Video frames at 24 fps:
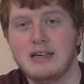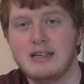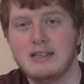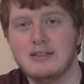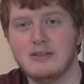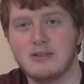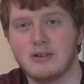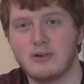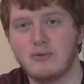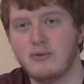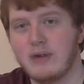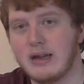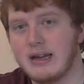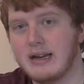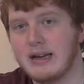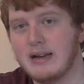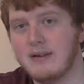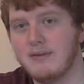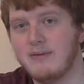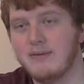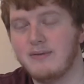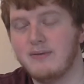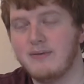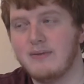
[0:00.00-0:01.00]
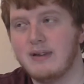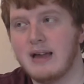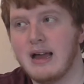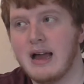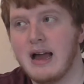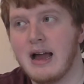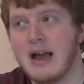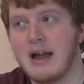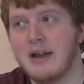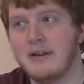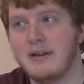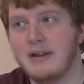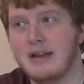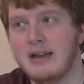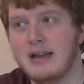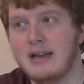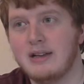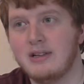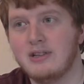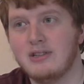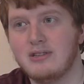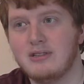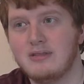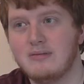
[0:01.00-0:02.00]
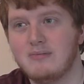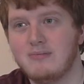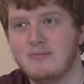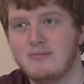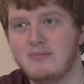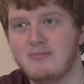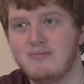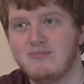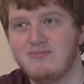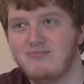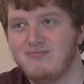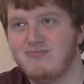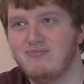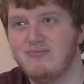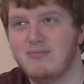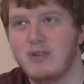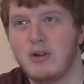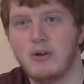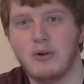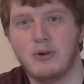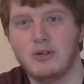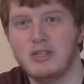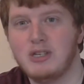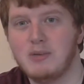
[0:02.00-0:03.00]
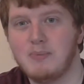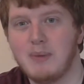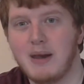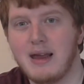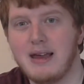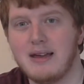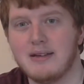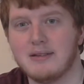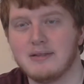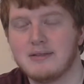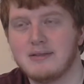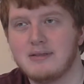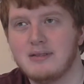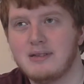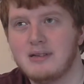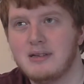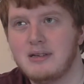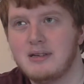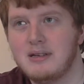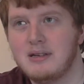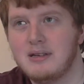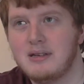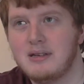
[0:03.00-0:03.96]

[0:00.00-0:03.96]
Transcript: It's not creative, and it just annoys your players.